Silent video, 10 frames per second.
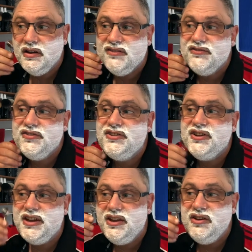for
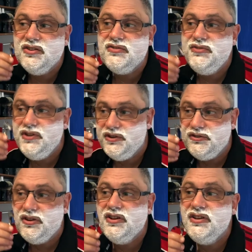taking off
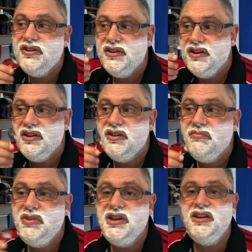this
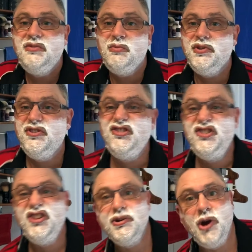beard with
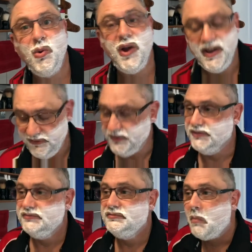zero
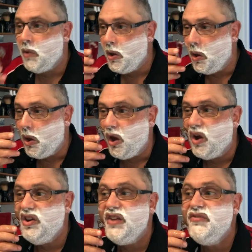effort.
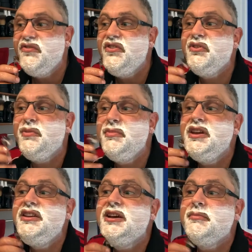I don't even feel the
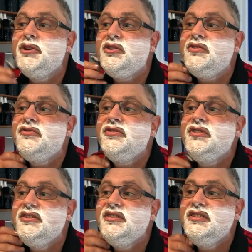beard coming off.
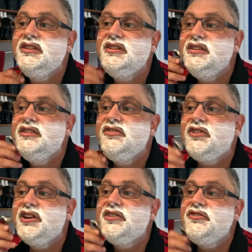It's
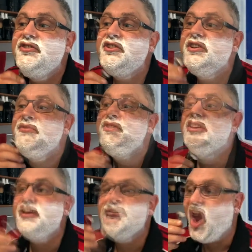like it's not even
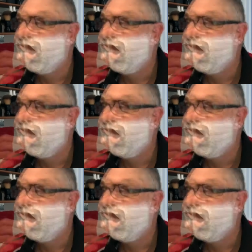there.